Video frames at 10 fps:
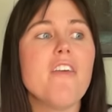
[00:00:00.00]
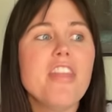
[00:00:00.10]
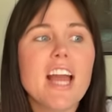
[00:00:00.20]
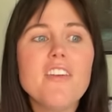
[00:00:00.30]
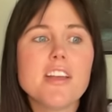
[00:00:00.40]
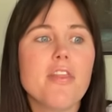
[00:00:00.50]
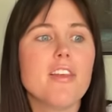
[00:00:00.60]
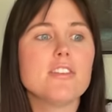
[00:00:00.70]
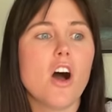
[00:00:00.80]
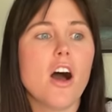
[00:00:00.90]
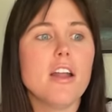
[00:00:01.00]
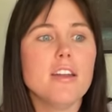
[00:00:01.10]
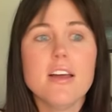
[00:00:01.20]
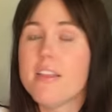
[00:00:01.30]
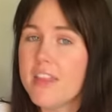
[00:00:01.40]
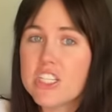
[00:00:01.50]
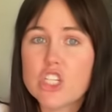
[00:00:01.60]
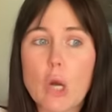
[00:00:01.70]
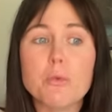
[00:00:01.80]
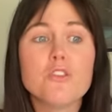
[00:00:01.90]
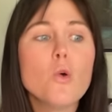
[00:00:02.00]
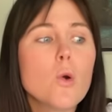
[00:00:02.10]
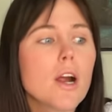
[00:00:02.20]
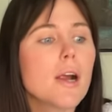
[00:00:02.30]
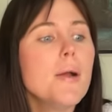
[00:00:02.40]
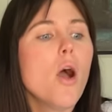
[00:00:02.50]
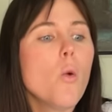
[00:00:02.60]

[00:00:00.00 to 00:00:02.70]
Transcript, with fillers: I think I've said this on this show before.